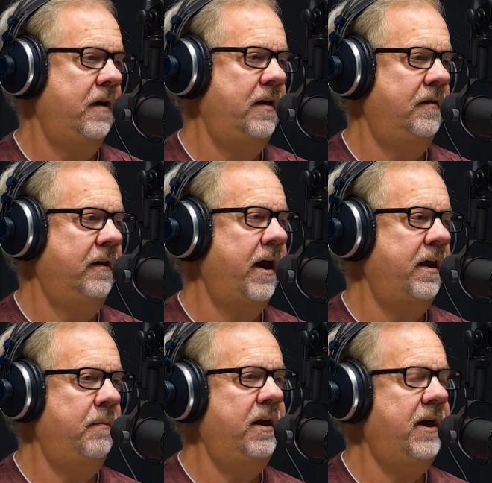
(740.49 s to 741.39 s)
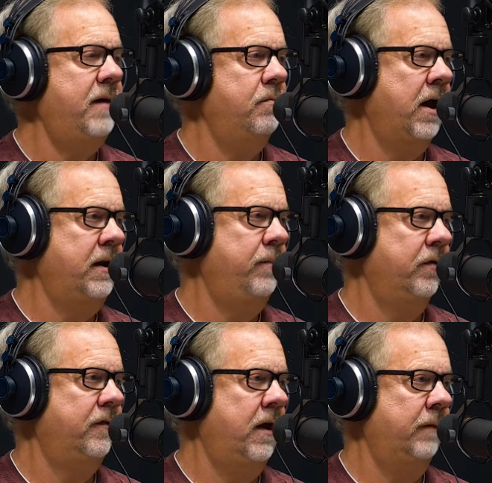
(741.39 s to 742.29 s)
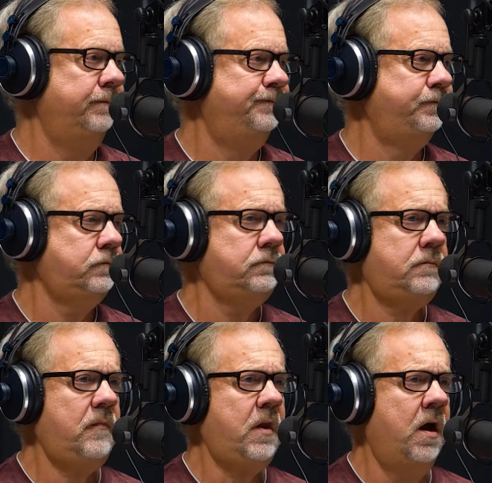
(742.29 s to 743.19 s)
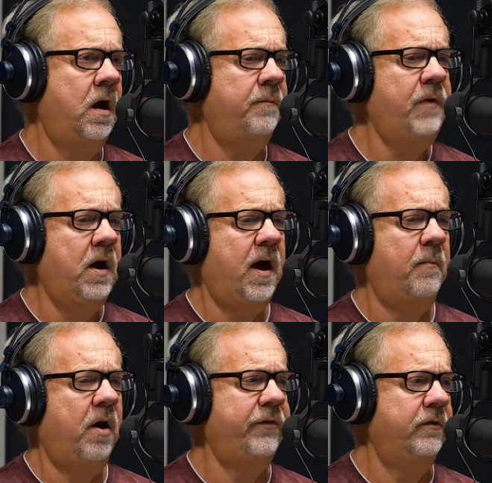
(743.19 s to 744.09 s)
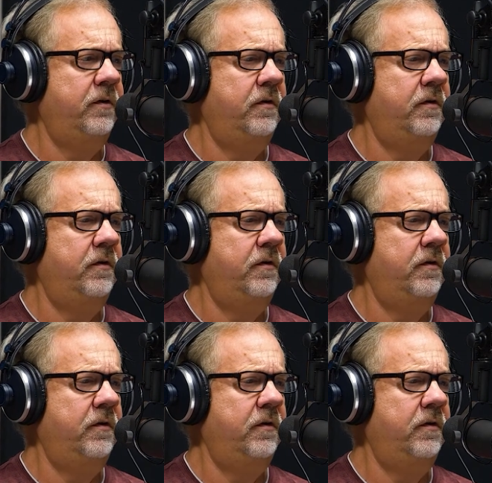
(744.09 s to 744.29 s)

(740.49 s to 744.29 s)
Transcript: and he's letting me keep 90%. I'm also